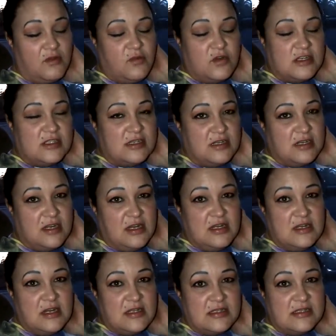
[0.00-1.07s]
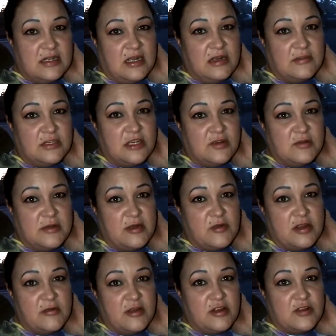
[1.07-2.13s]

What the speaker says: once it's time to go meet with him